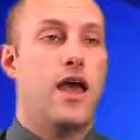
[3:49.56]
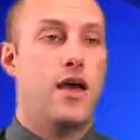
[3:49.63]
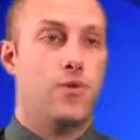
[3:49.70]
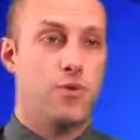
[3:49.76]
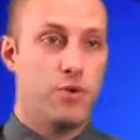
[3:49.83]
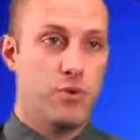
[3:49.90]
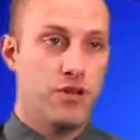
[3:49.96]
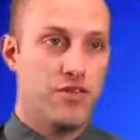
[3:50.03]

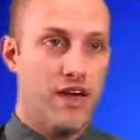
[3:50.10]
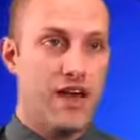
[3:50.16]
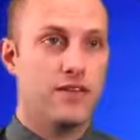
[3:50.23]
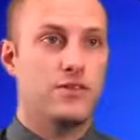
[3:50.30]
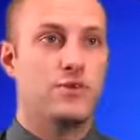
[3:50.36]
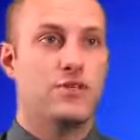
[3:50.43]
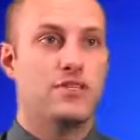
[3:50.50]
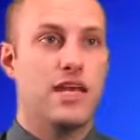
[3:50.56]
and we put
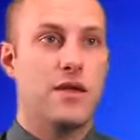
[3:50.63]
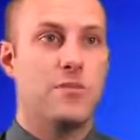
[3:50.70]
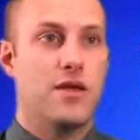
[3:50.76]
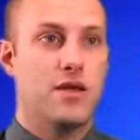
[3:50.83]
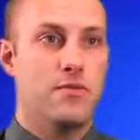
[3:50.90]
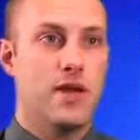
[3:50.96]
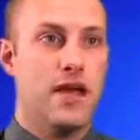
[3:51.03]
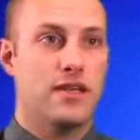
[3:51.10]
that to a tape
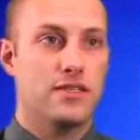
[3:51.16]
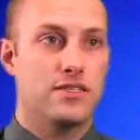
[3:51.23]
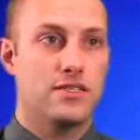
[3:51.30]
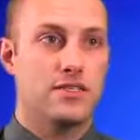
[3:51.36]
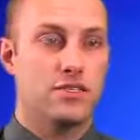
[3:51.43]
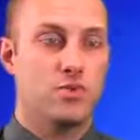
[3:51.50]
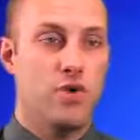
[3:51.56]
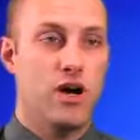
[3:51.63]
in
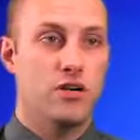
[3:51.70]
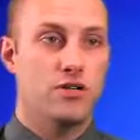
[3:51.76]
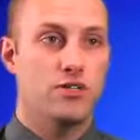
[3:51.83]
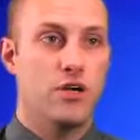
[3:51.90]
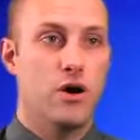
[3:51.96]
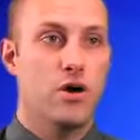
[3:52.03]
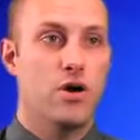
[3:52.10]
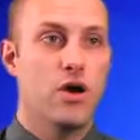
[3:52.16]
Madison as well.
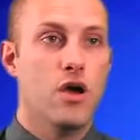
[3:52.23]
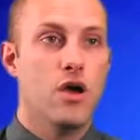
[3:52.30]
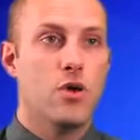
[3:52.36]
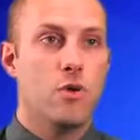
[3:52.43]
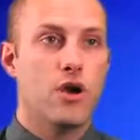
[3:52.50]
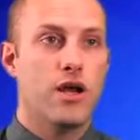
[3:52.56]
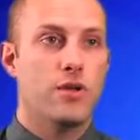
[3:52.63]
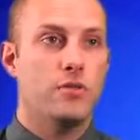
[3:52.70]
So
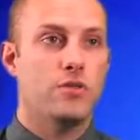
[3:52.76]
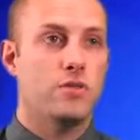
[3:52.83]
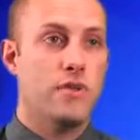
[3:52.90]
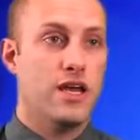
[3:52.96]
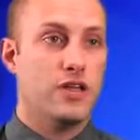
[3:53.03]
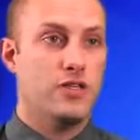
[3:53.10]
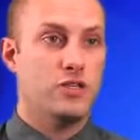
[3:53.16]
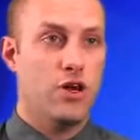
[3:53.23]
we're able to
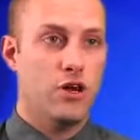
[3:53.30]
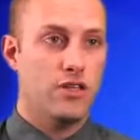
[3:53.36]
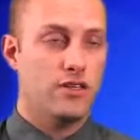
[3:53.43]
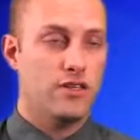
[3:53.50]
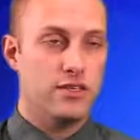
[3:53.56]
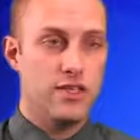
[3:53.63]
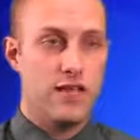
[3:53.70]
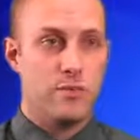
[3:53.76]
manage all
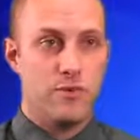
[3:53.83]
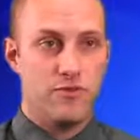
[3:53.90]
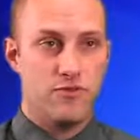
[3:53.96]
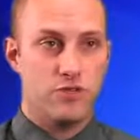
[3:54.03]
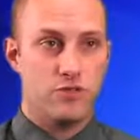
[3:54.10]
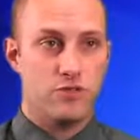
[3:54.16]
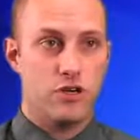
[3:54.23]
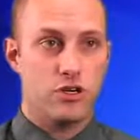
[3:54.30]
of the tape
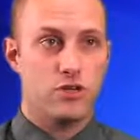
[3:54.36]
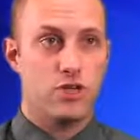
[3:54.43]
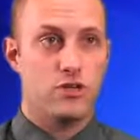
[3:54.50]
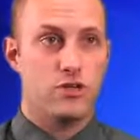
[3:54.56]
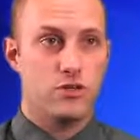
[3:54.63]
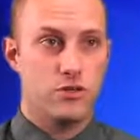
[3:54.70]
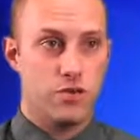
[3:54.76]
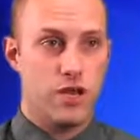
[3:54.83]

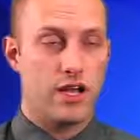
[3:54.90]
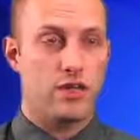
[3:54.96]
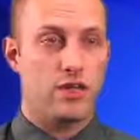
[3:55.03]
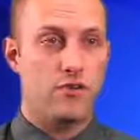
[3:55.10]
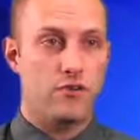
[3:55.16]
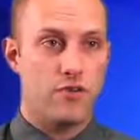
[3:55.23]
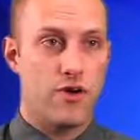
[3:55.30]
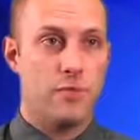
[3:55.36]
infrastructure
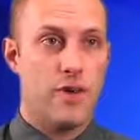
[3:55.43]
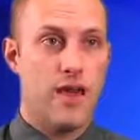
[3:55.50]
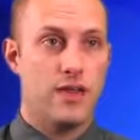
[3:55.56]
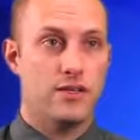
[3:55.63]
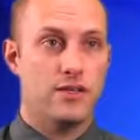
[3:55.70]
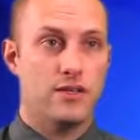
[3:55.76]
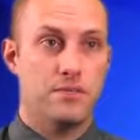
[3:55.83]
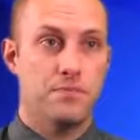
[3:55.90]
directly from
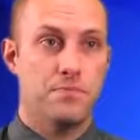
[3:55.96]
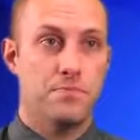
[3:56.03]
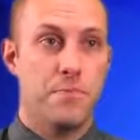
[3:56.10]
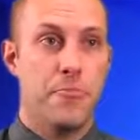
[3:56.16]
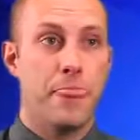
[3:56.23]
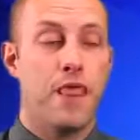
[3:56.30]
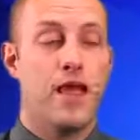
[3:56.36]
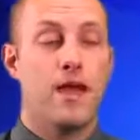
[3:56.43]
Madison
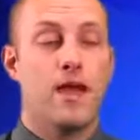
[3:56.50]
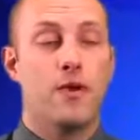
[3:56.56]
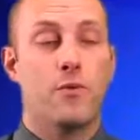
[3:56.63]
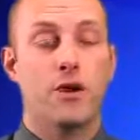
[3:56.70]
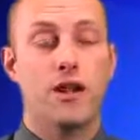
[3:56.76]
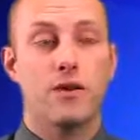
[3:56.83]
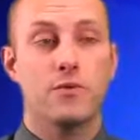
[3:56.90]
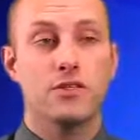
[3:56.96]
and
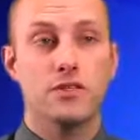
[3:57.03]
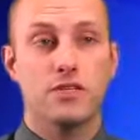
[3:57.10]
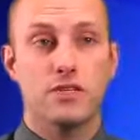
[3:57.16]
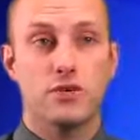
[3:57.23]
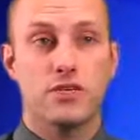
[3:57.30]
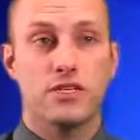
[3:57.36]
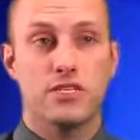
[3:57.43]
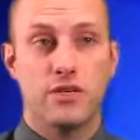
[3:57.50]
we're able to
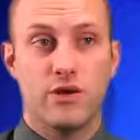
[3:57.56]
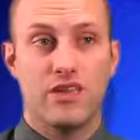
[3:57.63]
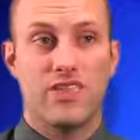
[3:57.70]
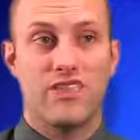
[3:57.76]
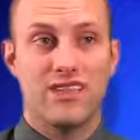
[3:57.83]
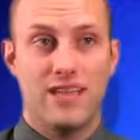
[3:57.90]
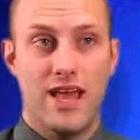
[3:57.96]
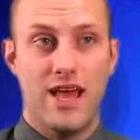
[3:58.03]
do it during
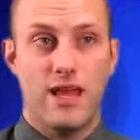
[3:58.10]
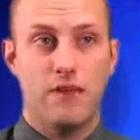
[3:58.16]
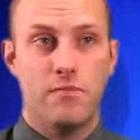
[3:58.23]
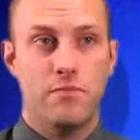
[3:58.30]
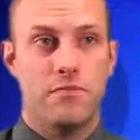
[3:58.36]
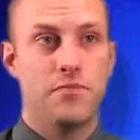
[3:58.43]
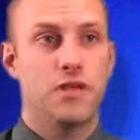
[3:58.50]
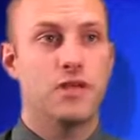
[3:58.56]
the day
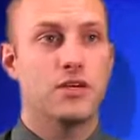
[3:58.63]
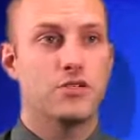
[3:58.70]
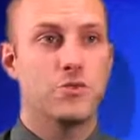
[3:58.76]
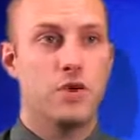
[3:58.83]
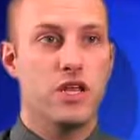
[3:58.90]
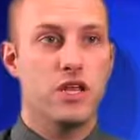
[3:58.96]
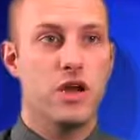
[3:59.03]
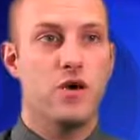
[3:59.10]
because
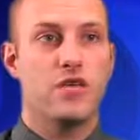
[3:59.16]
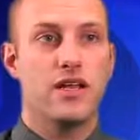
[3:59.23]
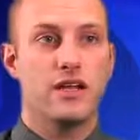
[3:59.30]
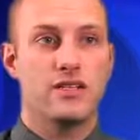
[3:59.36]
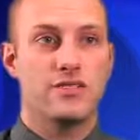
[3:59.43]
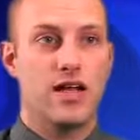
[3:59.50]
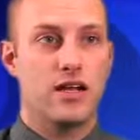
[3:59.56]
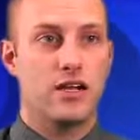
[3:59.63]
we know that
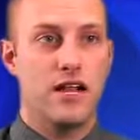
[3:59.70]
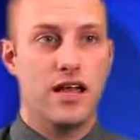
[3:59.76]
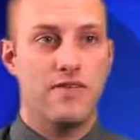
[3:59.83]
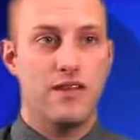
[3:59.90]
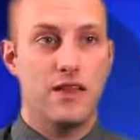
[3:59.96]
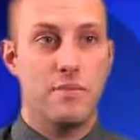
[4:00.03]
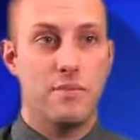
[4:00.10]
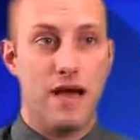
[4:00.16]
it's not going to have any